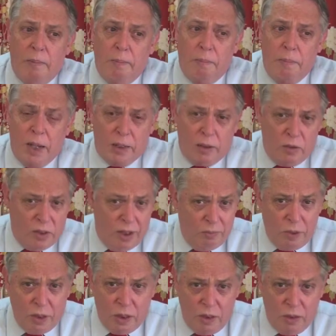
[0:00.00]
Magnets
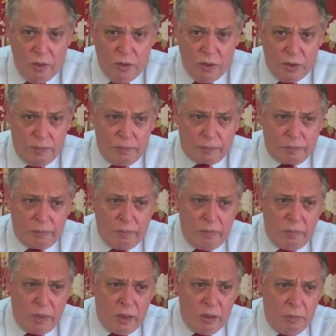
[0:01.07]
have been used
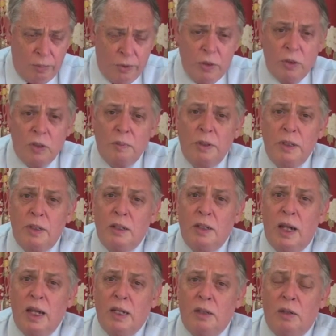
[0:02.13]
principally to
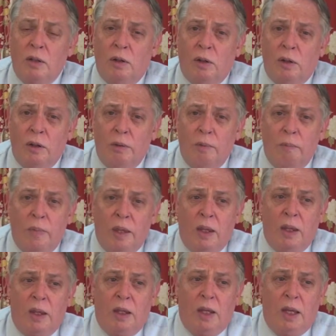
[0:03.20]
date on
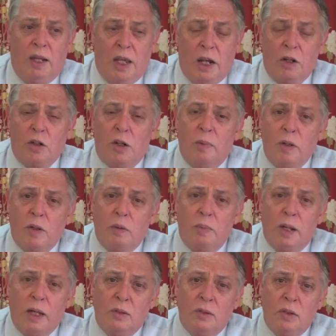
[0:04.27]
an anatomical
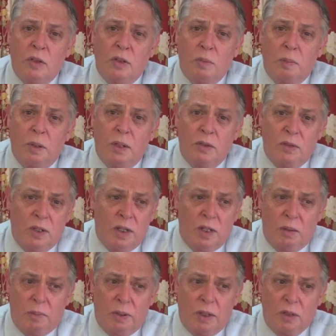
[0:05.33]
basis, but as an
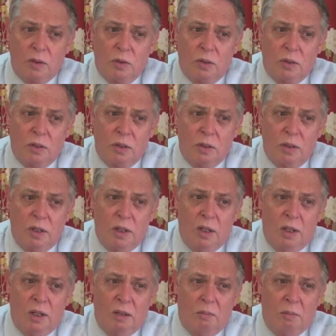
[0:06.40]
acupuncturist
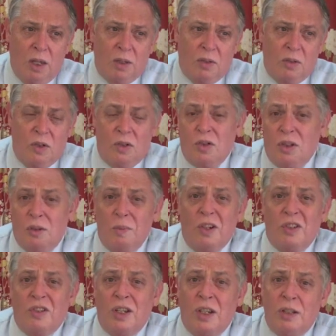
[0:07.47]
it makes just as
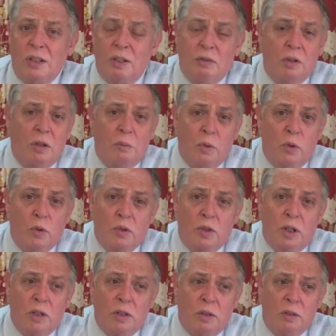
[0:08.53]
much sense, if not more
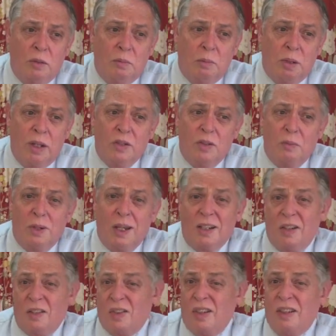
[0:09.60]
so, to place a
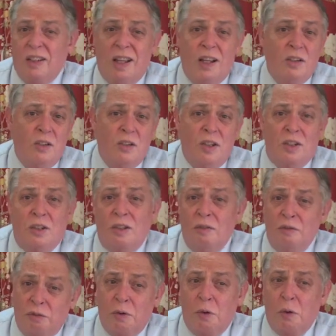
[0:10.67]
magnet on large
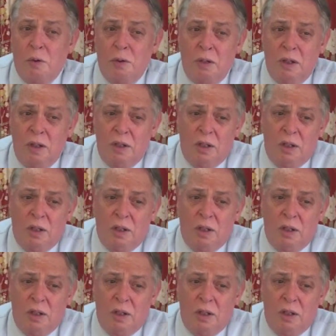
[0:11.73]
intestine 4